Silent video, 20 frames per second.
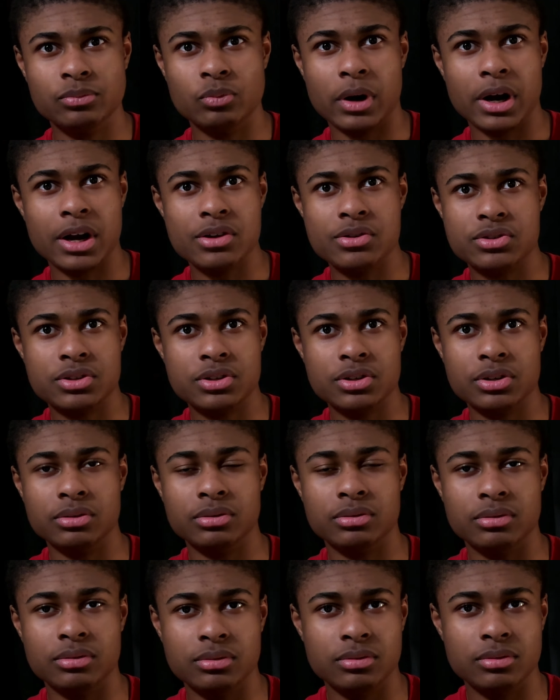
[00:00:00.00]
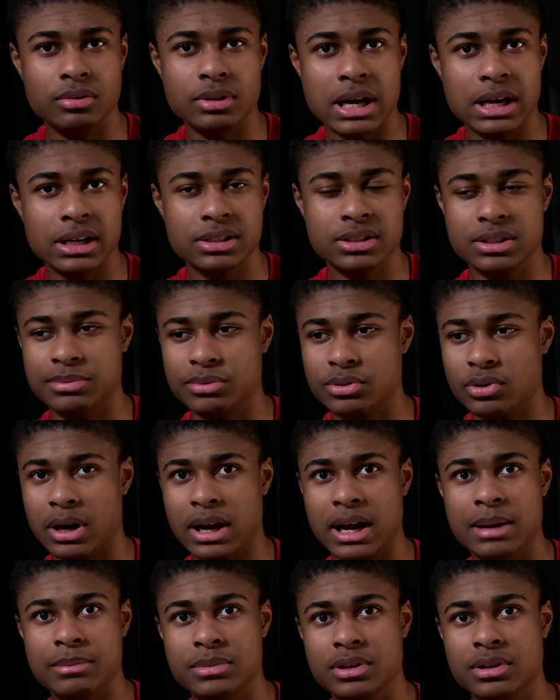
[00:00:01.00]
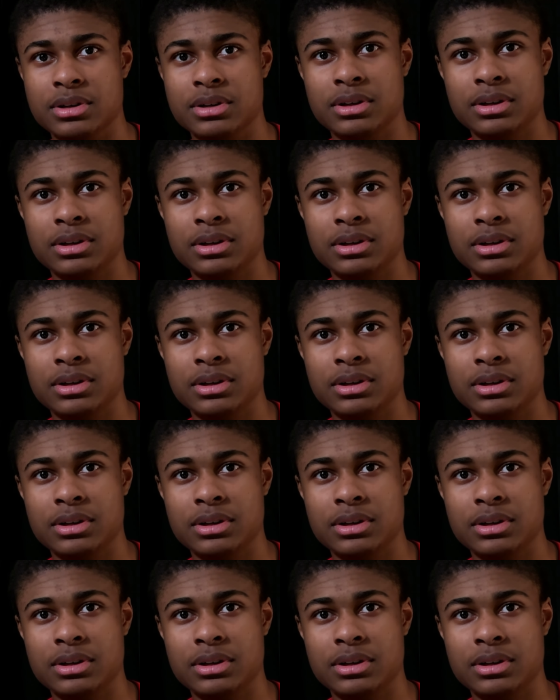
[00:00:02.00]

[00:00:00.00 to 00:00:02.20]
Why are you still not subscribed?